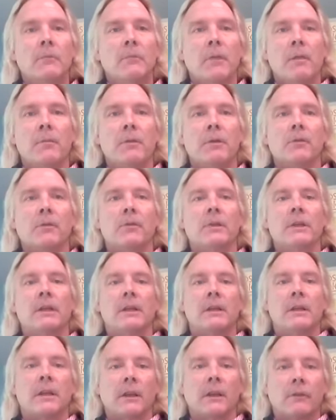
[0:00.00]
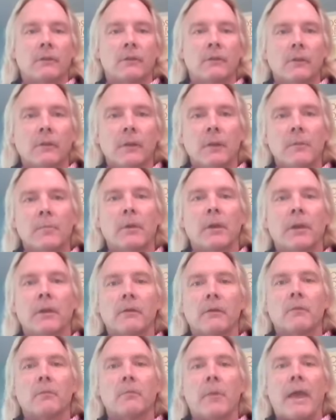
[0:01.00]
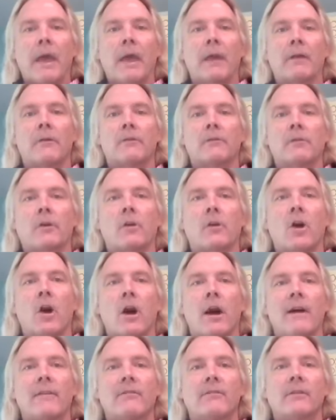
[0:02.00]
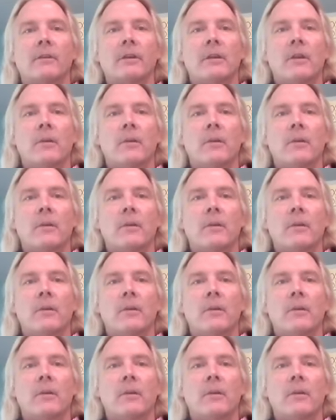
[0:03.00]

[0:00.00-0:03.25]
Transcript: Maybe your eating or sleeping patterns are off.